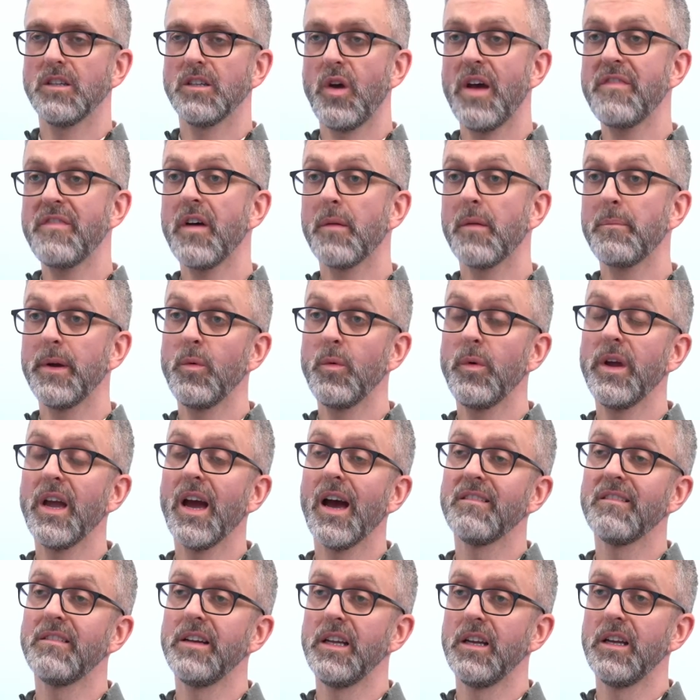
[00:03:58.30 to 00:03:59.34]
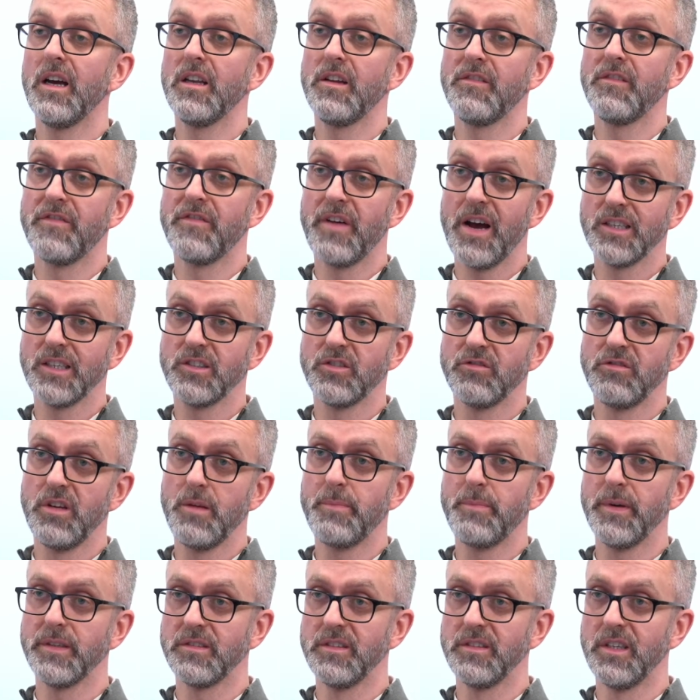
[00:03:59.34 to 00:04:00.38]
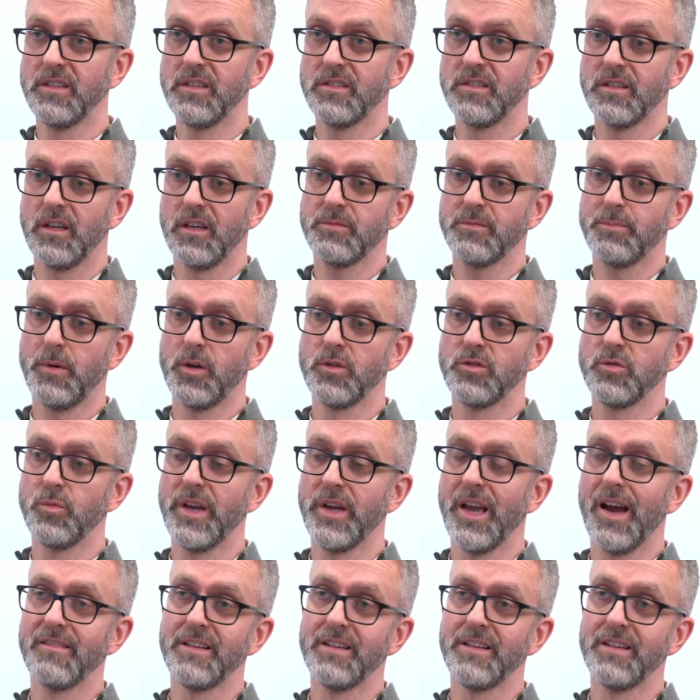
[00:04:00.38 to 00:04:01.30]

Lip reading: FRP, we are an advisory business. I suppose we are a